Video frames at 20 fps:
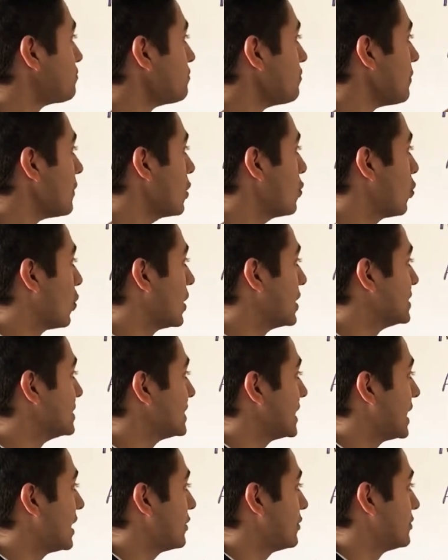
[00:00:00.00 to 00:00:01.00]
1
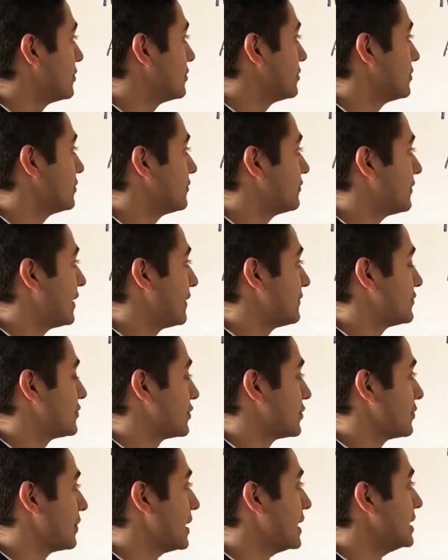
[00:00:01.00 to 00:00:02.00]
down, 5 to
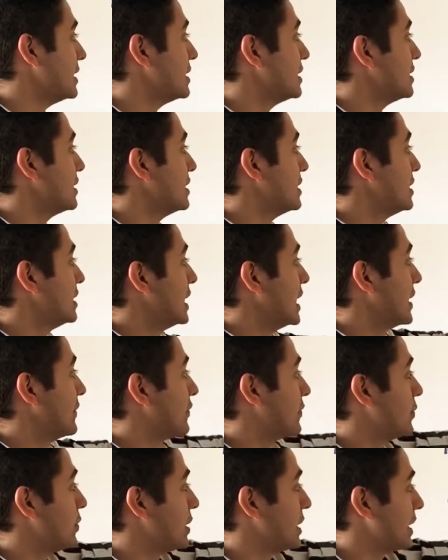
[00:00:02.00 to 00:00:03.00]
the right. If
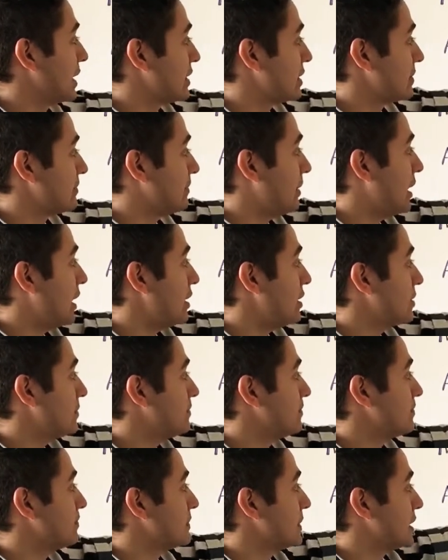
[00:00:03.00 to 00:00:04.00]
we're putting it at the
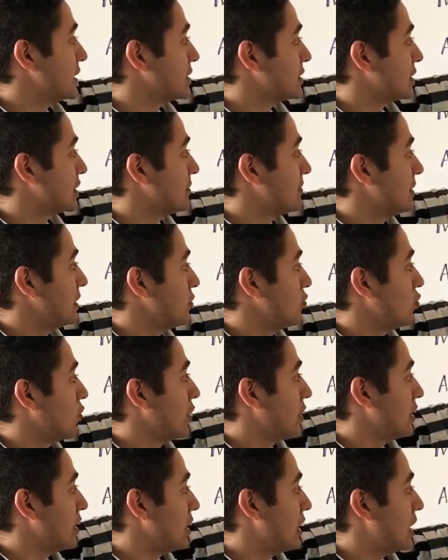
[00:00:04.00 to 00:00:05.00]
bottom, then it's going to be
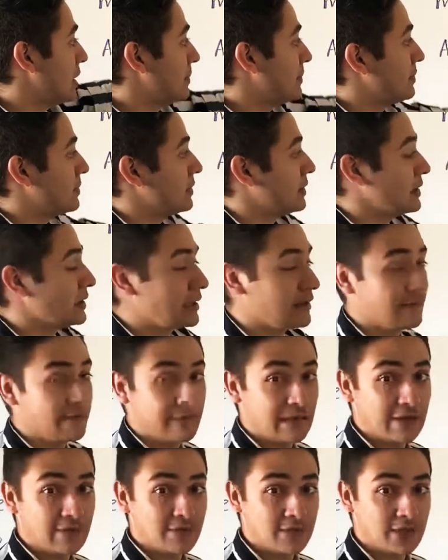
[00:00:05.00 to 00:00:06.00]
1 up and then
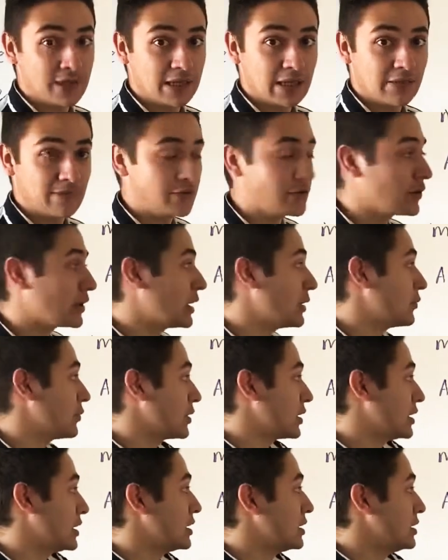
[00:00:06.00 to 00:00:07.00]
5 to the left. Okay, and we're
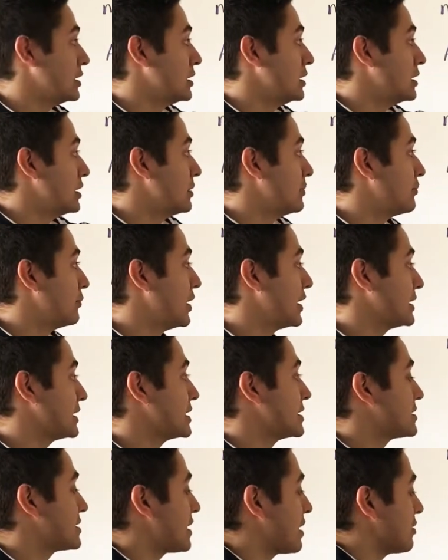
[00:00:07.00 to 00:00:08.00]
going to break
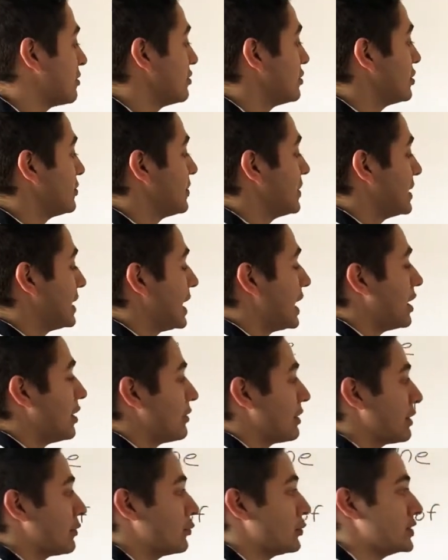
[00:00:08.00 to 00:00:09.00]
this down a little bit now
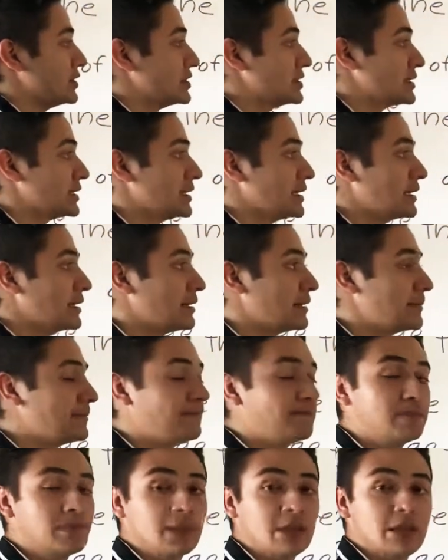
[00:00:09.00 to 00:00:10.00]
that we see
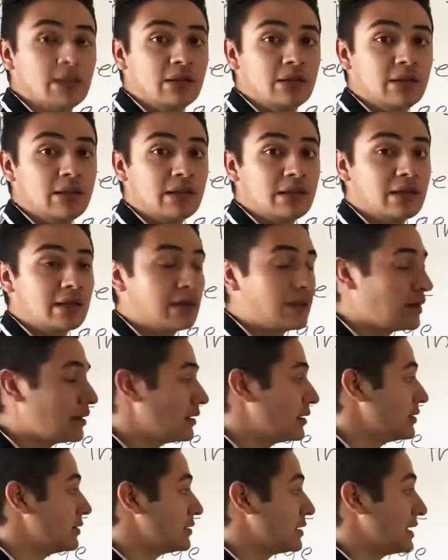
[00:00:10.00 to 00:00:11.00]

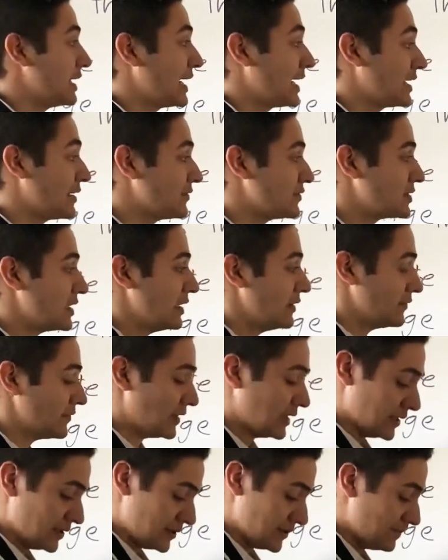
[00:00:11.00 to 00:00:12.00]
the negative side of
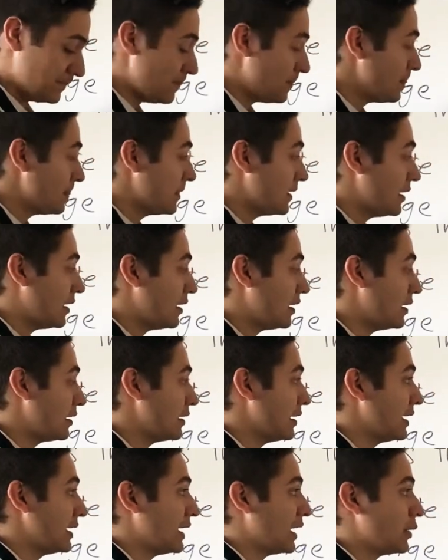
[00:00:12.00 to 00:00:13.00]
things
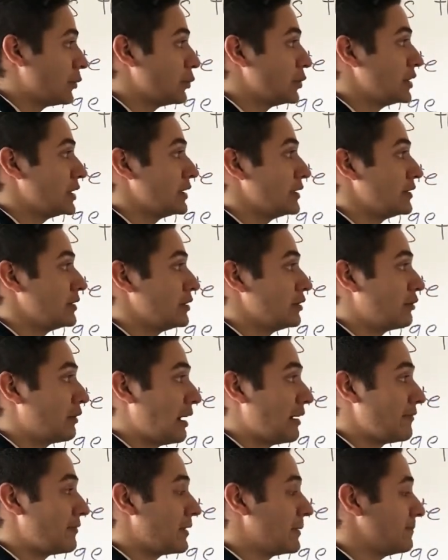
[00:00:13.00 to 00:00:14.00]
and how we
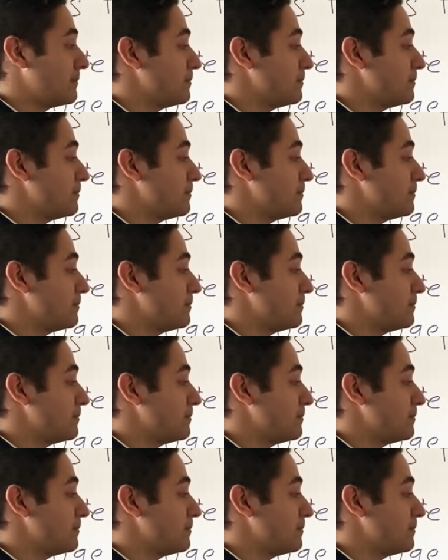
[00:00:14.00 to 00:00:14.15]
graph them.